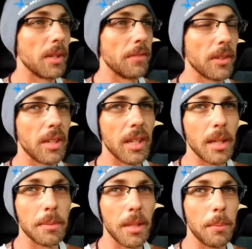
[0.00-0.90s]
if your kid
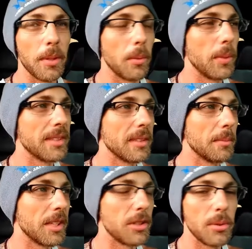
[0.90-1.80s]
comes up with a
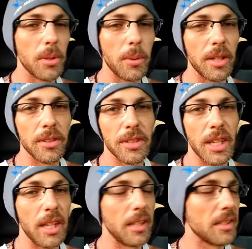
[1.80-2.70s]
wisdom that you don't
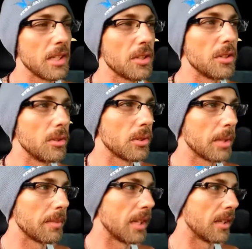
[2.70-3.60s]
understand that teaches you
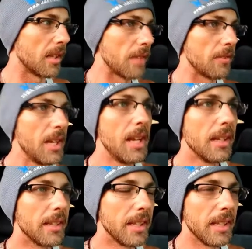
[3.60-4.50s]
something in life,
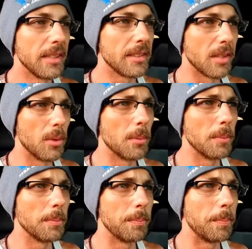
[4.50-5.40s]
then don't
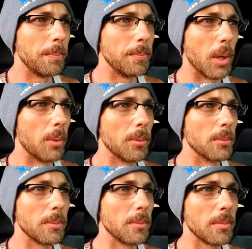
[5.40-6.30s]

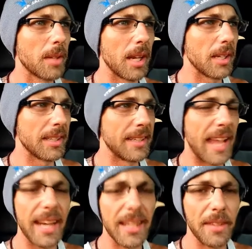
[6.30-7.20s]
like
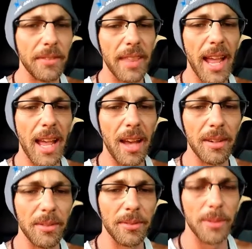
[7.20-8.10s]
negative that
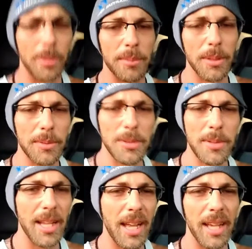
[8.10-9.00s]
out of them. Don't do
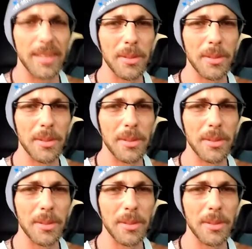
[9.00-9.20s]
that.